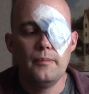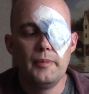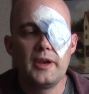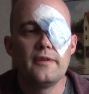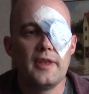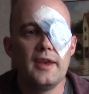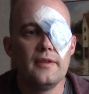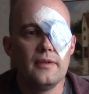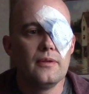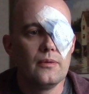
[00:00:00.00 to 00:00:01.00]
because
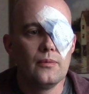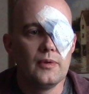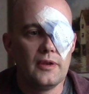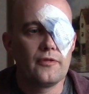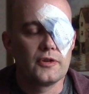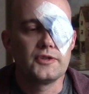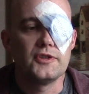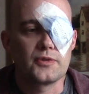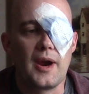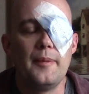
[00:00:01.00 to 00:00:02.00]
when they first
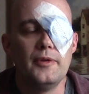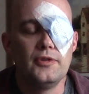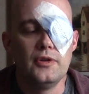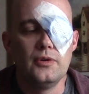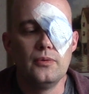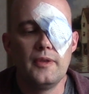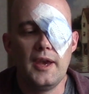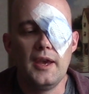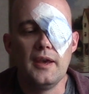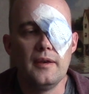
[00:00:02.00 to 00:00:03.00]
describe it to you,
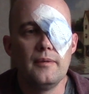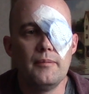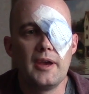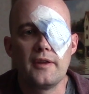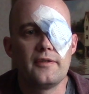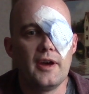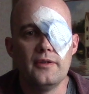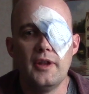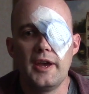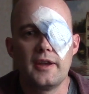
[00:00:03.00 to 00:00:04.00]
they make it
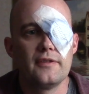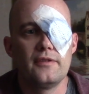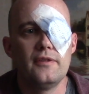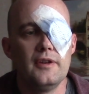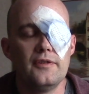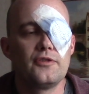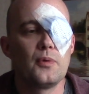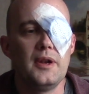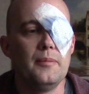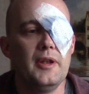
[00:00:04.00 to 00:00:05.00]
sound like it's
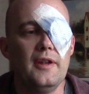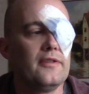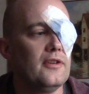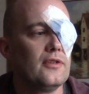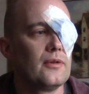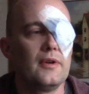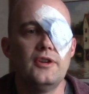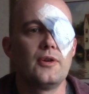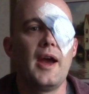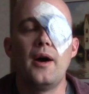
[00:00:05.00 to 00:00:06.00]
20 minutes and
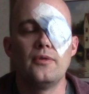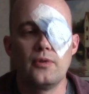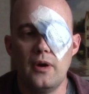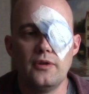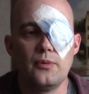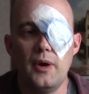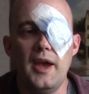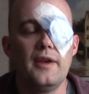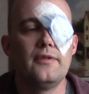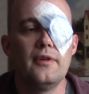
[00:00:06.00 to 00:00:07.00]
you're out and you're on your way.